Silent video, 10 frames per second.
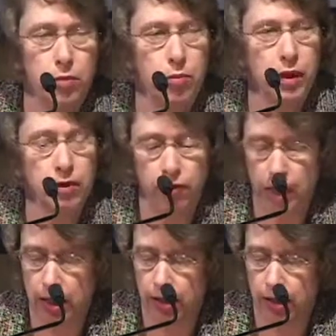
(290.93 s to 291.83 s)
but
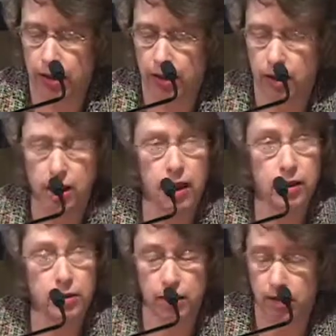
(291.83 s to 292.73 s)
evading the
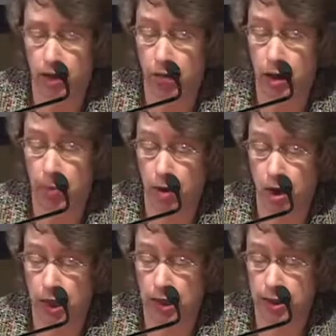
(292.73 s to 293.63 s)
analysis of my
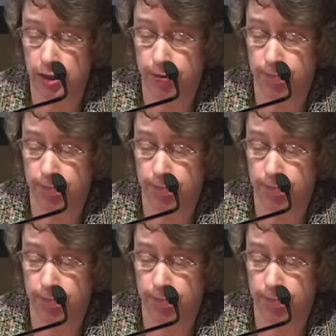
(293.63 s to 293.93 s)
mind.